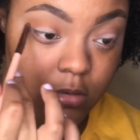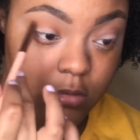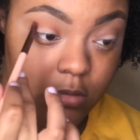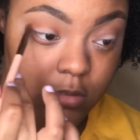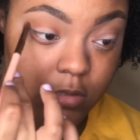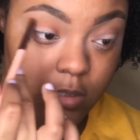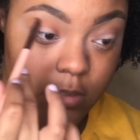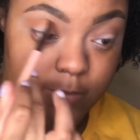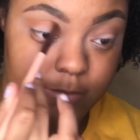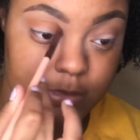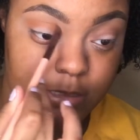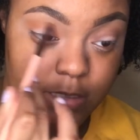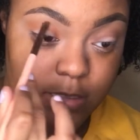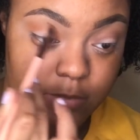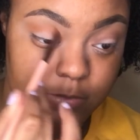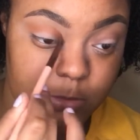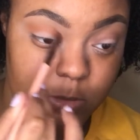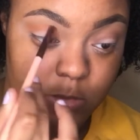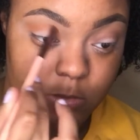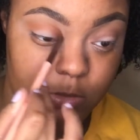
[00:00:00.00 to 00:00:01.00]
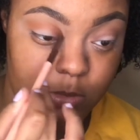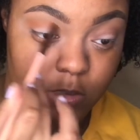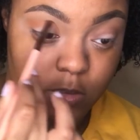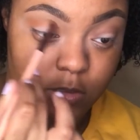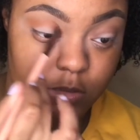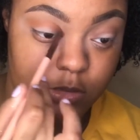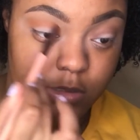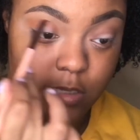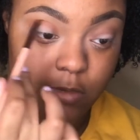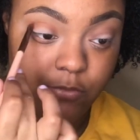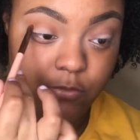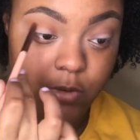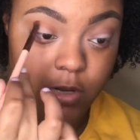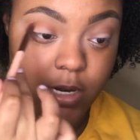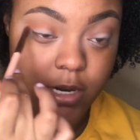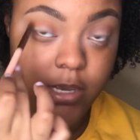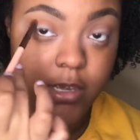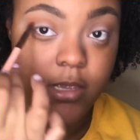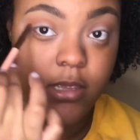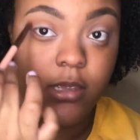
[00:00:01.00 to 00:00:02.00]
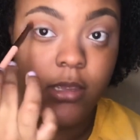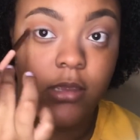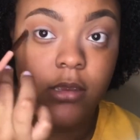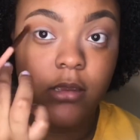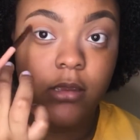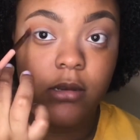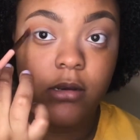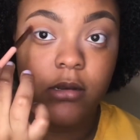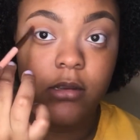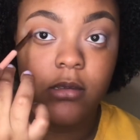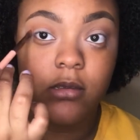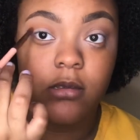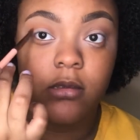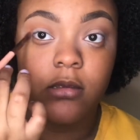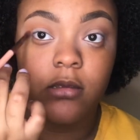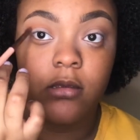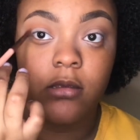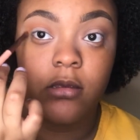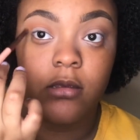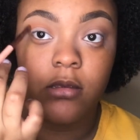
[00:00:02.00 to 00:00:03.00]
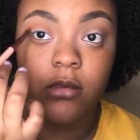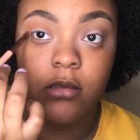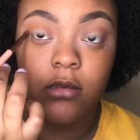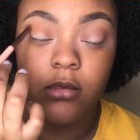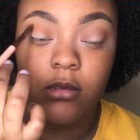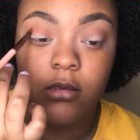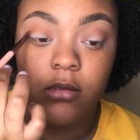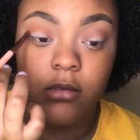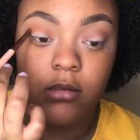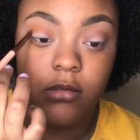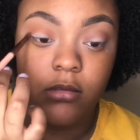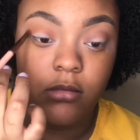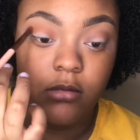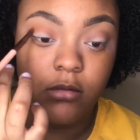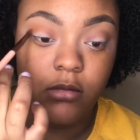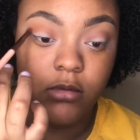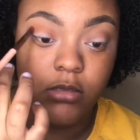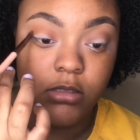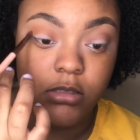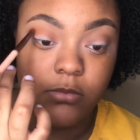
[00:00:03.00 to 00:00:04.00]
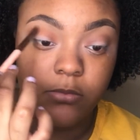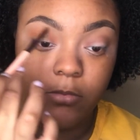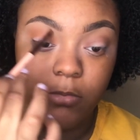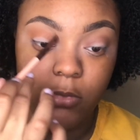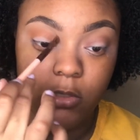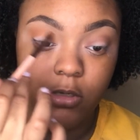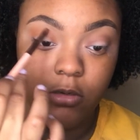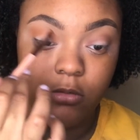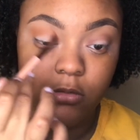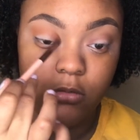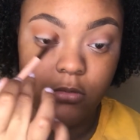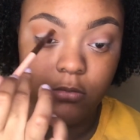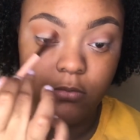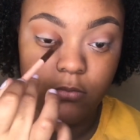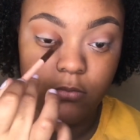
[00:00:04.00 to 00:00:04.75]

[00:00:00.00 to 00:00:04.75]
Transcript: same time. So I'm going to use that right in this middle.